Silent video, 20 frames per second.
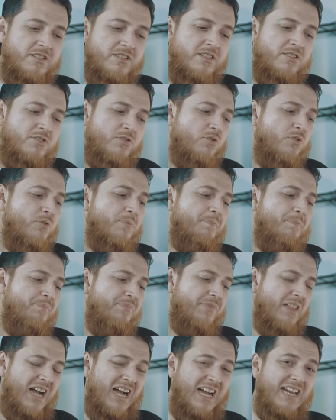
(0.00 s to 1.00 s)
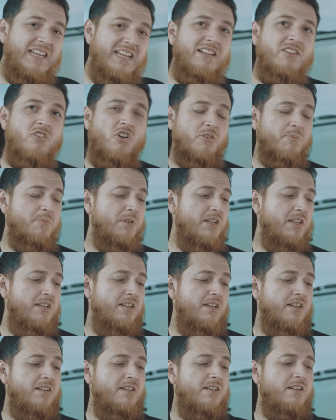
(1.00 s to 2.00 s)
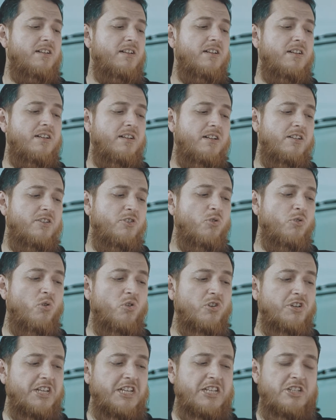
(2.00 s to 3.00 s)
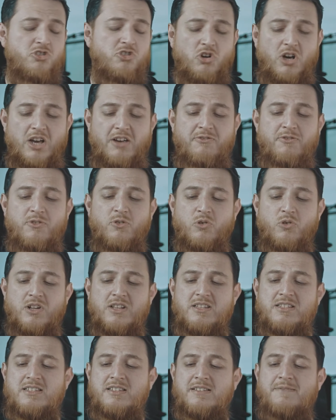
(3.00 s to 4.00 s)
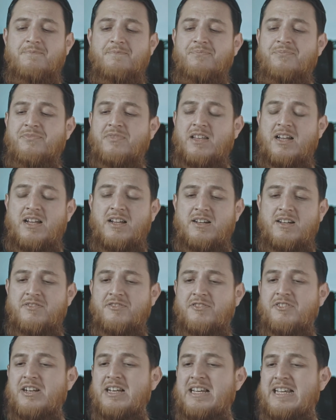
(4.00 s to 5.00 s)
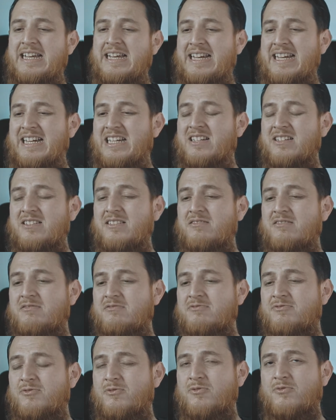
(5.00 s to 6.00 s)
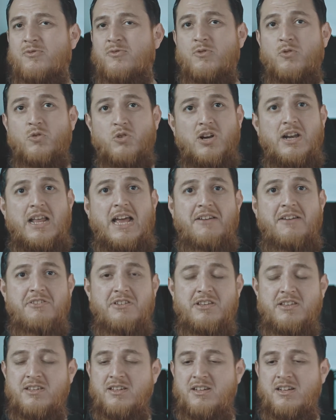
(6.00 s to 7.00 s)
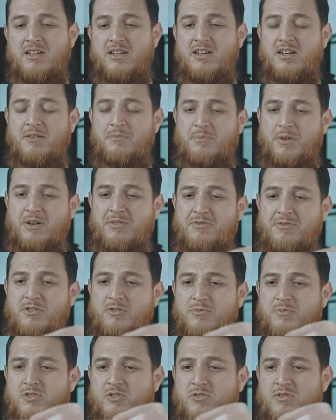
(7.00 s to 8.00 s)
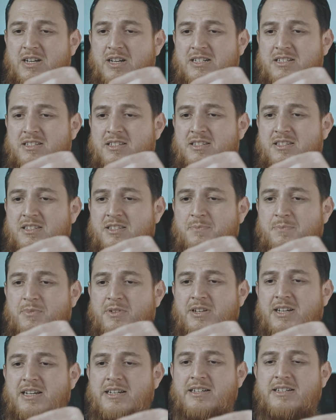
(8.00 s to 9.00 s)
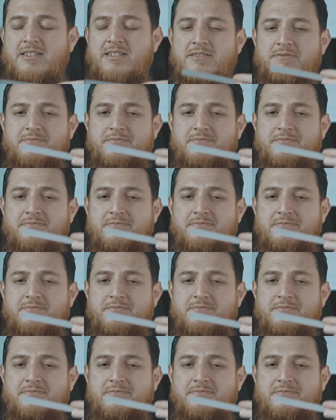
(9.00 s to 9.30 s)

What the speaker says: So I normally don't enjoy florals. I really hate floral heavy perfumes. So let's spray it.